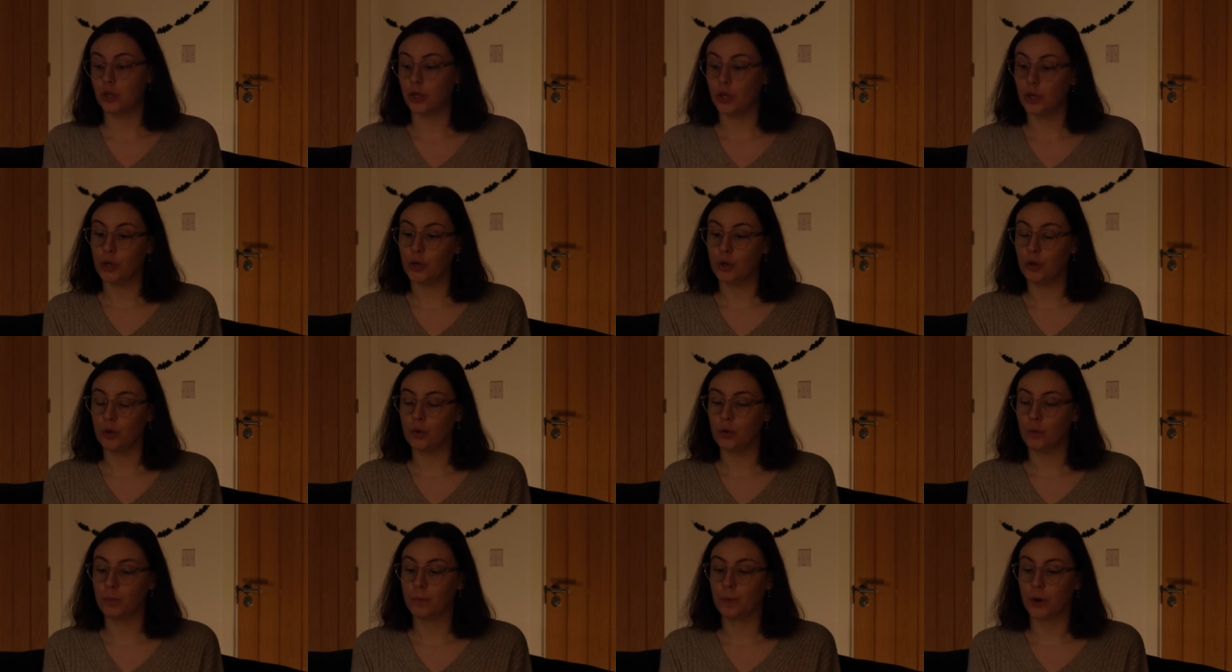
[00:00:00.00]

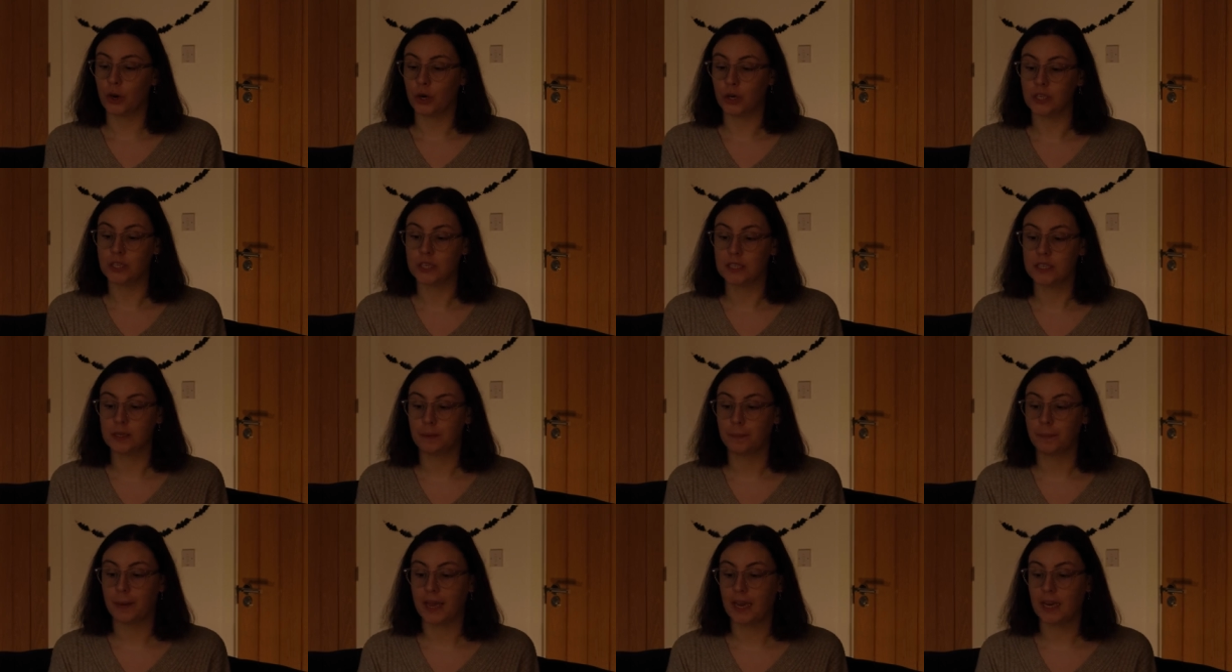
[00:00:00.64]
to
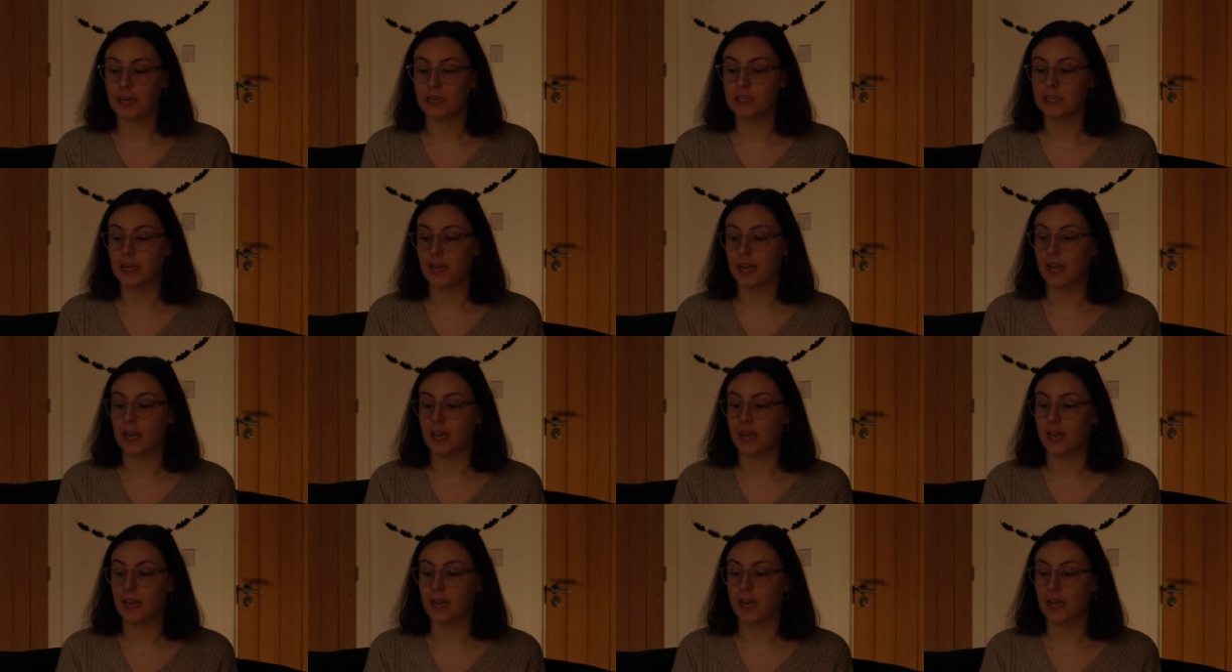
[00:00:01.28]
participate